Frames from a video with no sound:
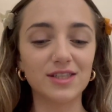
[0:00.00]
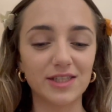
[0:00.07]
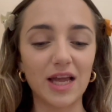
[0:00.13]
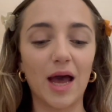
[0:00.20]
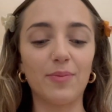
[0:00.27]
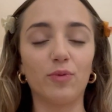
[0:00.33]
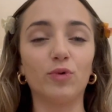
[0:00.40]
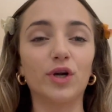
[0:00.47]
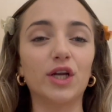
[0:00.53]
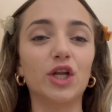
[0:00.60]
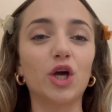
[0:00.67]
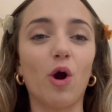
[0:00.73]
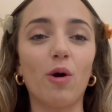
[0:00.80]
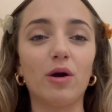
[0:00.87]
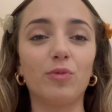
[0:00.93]
step, we're gonna
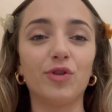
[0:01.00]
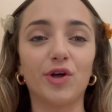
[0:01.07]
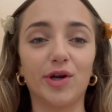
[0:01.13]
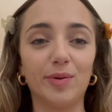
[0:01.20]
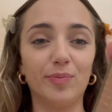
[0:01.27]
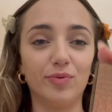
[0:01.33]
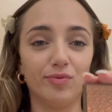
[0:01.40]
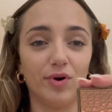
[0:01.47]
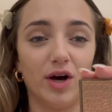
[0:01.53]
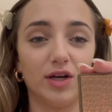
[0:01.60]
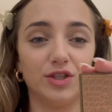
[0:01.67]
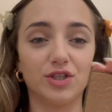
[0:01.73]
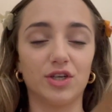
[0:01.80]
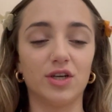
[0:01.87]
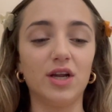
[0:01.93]
go in with our
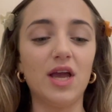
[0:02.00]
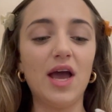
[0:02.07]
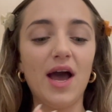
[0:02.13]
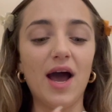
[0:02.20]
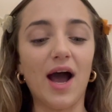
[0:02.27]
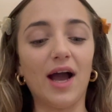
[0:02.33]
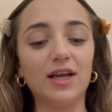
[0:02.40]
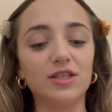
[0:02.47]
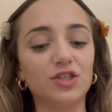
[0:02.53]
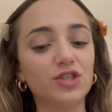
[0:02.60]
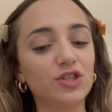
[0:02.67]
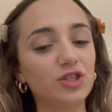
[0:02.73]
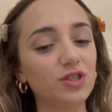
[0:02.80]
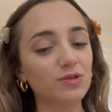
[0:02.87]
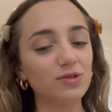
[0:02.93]
bronzer. I
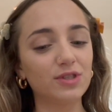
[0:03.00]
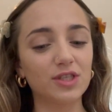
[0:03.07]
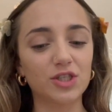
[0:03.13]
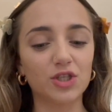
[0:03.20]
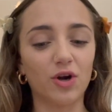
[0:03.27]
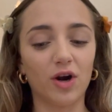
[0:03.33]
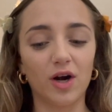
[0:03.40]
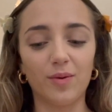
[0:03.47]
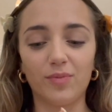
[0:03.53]
just used the Tarte